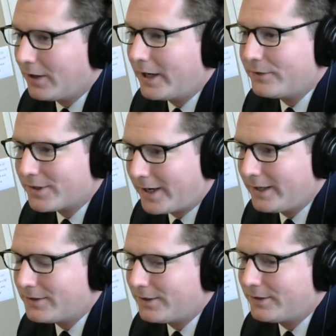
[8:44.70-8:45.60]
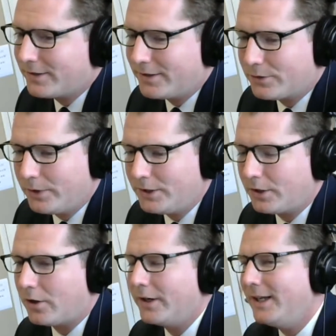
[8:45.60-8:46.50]
life sciences. This region
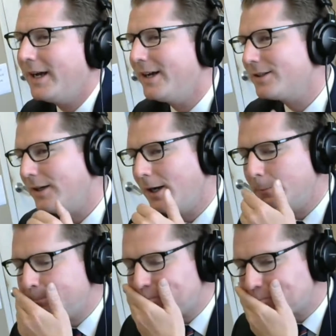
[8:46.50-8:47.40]
already has um,